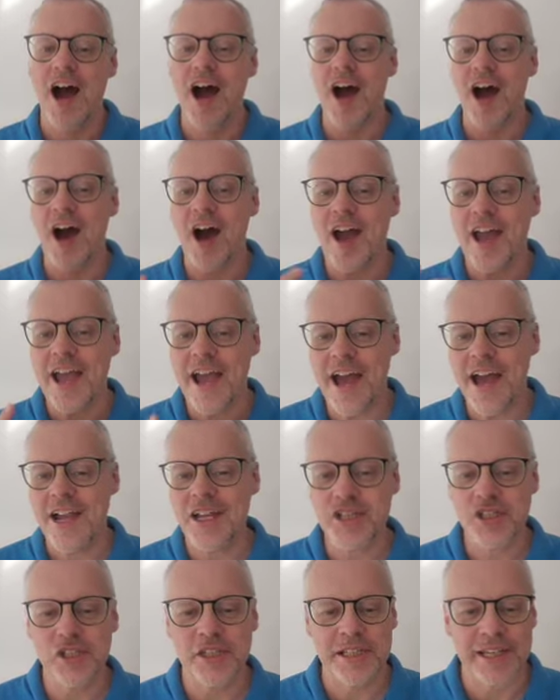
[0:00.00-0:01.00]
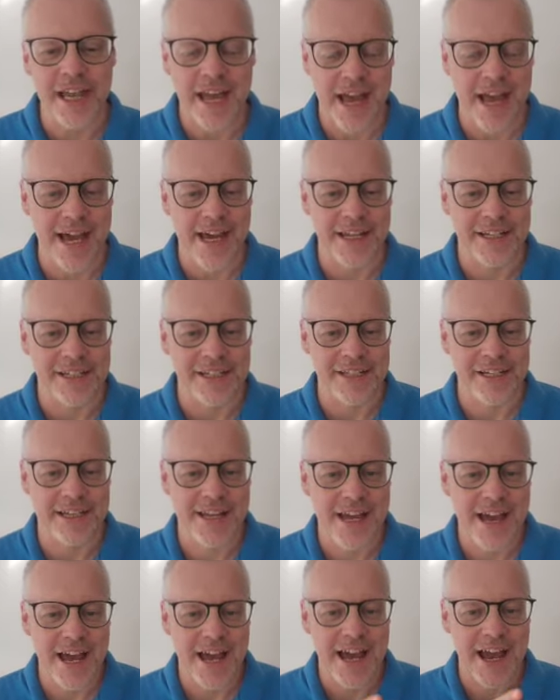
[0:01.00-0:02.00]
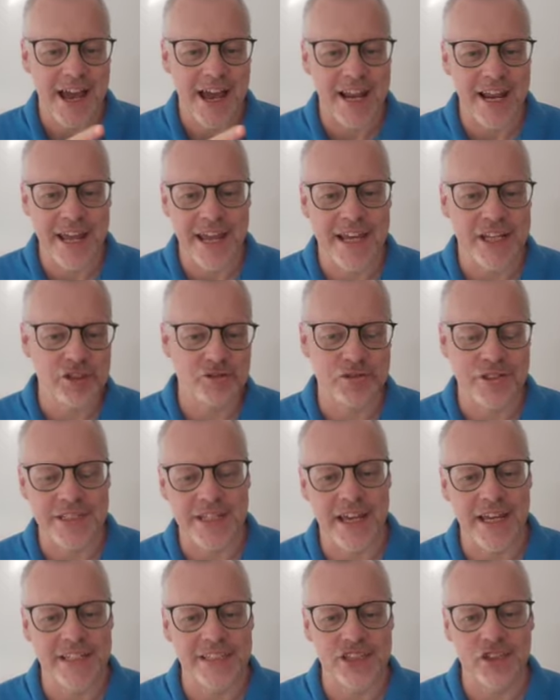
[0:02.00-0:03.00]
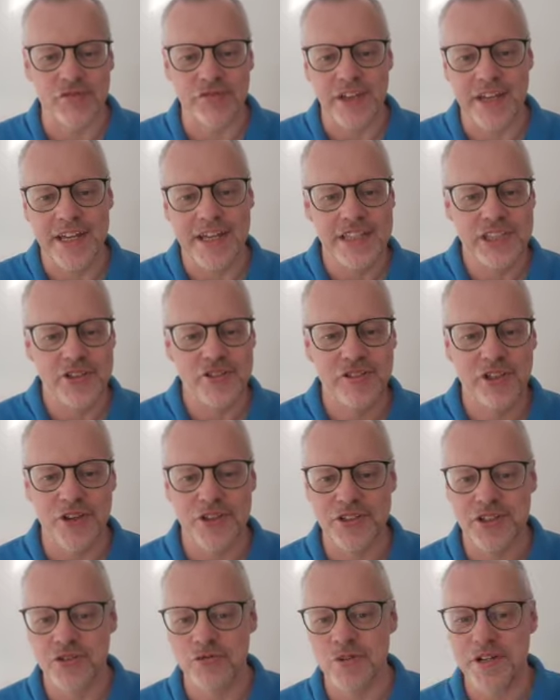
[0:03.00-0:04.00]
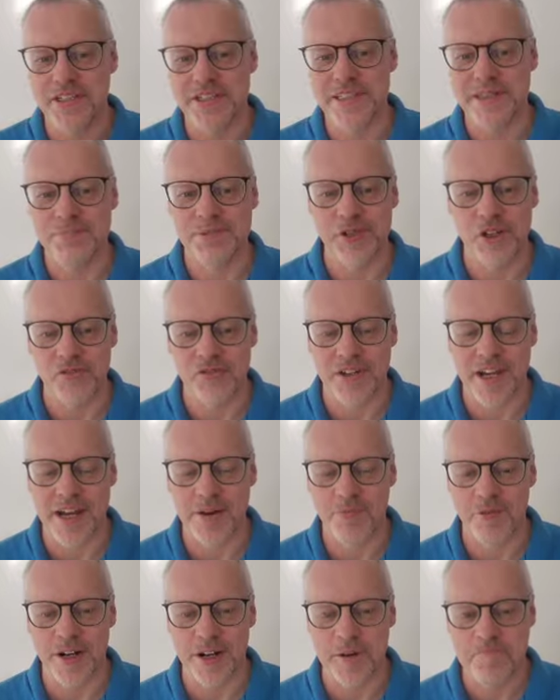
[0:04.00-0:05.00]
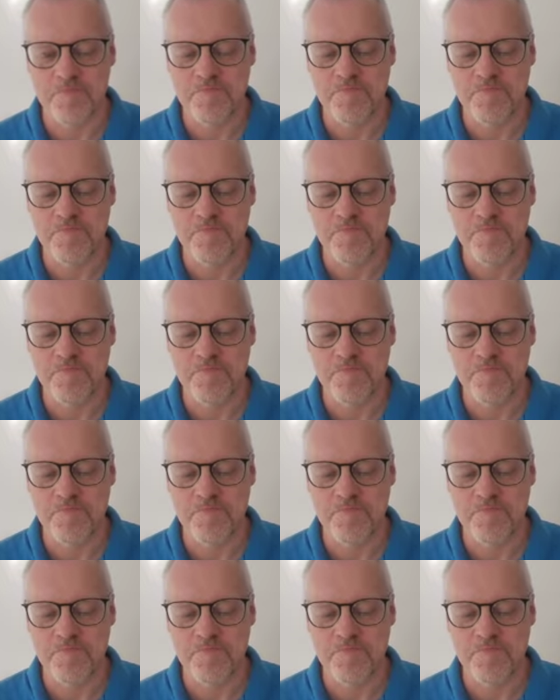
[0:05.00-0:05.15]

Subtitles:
I actually had an extra taste of each of those 3 dips off camera.